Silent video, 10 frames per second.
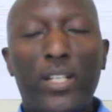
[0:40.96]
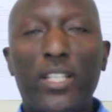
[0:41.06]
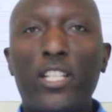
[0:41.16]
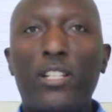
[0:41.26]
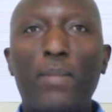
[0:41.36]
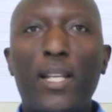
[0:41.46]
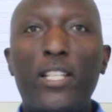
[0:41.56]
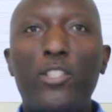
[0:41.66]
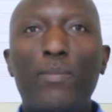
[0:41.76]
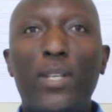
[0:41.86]
strategic
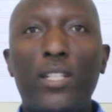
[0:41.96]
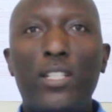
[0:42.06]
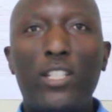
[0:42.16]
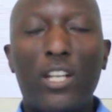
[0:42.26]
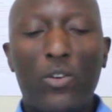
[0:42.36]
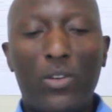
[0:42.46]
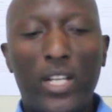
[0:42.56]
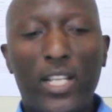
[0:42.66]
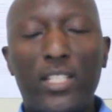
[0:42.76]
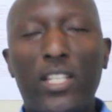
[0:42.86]
management in our
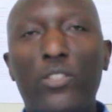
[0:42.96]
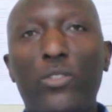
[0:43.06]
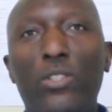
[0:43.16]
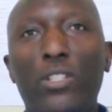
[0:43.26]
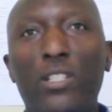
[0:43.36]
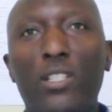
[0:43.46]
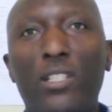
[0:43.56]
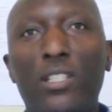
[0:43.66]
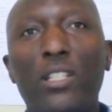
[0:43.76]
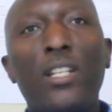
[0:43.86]
organizations,
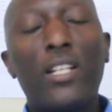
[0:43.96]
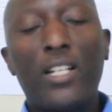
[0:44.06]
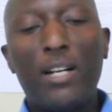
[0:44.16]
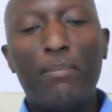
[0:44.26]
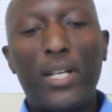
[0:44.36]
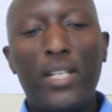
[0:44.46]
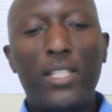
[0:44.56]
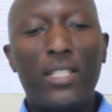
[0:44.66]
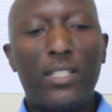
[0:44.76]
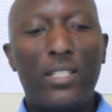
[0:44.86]

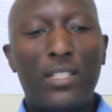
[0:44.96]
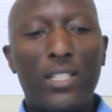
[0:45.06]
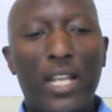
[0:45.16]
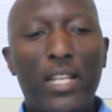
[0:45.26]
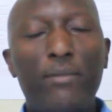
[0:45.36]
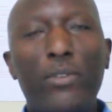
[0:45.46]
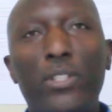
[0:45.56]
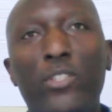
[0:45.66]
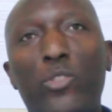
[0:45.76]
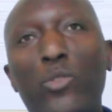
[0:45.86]
companies, and
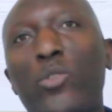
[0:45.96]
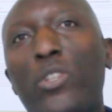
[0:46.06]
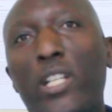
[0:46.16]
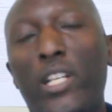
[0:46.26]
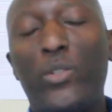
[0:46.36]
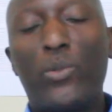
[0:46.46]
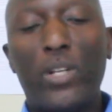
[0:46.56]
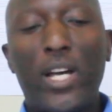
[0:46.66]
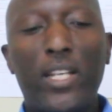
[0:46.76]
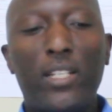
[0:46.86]
every institution that you
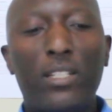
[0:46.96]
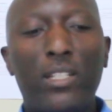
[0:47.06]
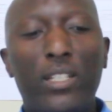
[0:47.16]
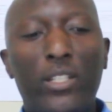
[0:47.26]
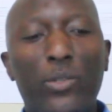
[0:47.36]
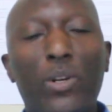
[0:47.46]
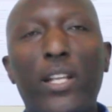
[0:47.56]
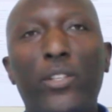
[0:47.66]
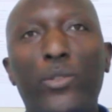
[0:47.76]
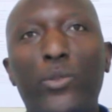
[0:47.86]
run. You
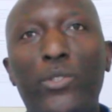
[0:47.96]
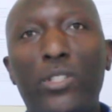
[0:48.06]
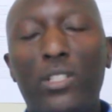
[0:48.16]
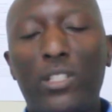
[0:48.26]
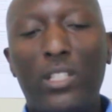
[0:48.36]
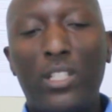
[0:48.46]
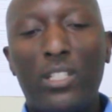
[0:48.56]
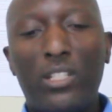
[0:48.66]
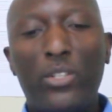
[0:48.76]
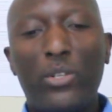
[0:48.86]
can use
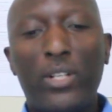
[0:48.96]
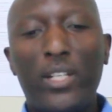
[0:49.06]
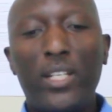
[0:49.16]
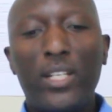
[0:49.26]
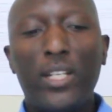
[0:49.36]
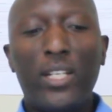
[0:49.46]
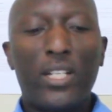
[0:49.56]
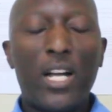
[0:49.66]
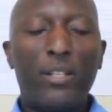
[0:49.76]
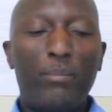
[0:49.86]
this theory.
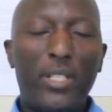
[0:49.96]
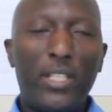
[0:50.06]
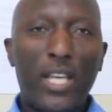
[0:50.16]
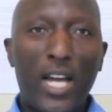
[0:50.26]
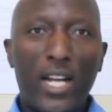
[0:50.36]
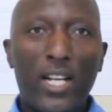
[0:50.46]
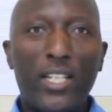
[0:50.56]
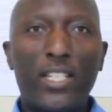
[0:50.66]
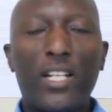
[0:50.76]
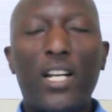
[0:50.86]
It can be
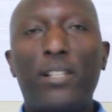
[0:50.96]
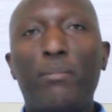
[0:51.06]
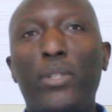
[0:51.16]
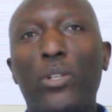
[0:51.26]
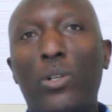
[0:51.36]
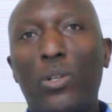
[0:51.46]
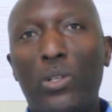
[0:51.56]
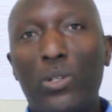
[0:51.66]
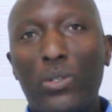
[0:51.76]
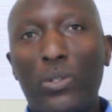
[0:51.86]
young, it can be
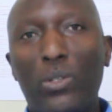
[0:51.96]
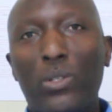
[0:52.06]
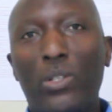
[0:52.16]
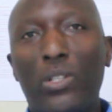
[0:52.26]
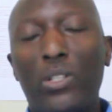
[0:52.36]
old,